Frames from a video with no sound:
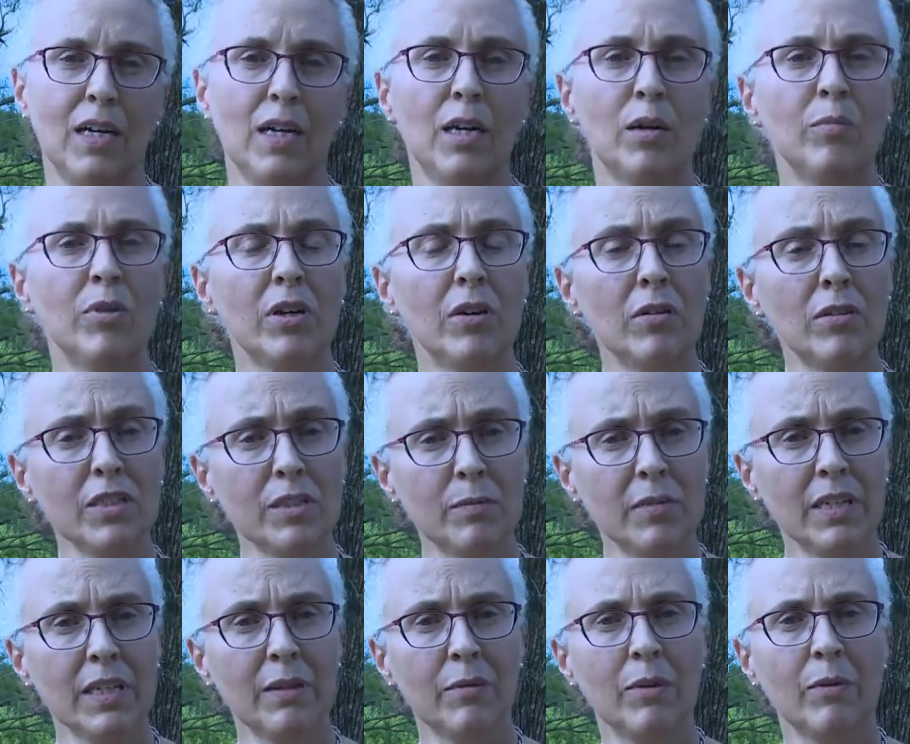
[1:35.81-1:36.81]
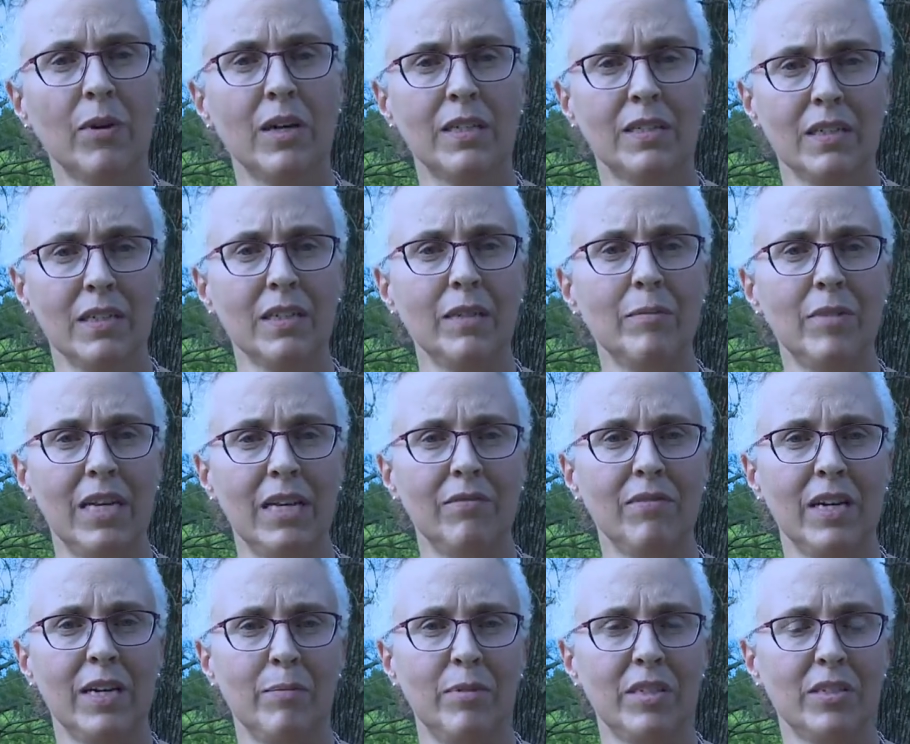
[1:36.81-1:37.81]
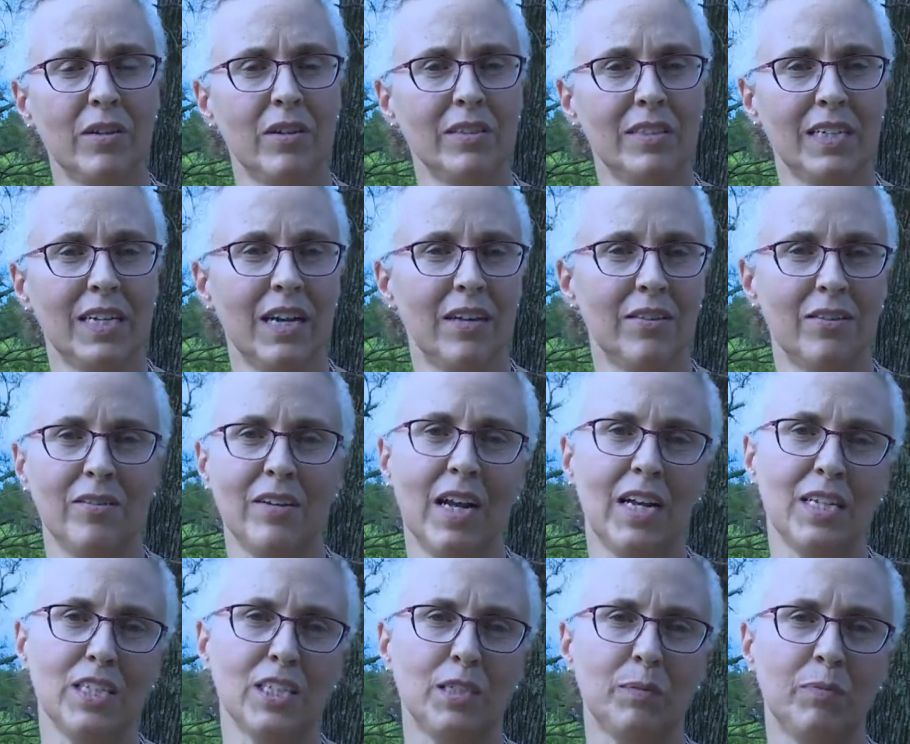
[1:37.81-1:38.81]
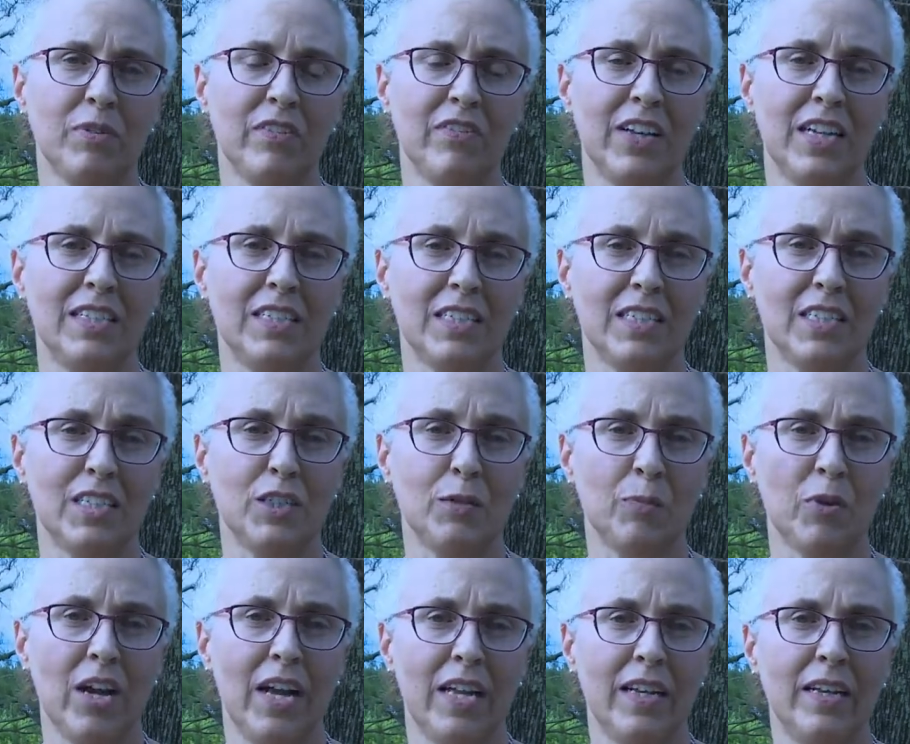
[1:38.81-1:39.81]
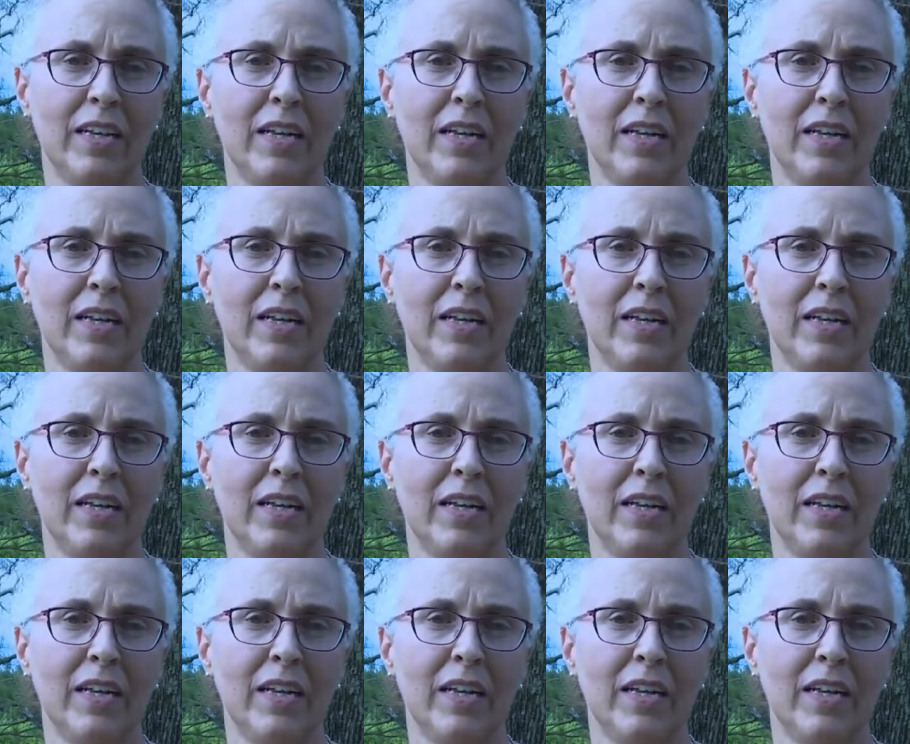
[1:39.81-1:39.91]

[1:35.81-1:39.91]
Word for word: But ultimately, we want to eliminate rabies altogether, not just prevent its spread.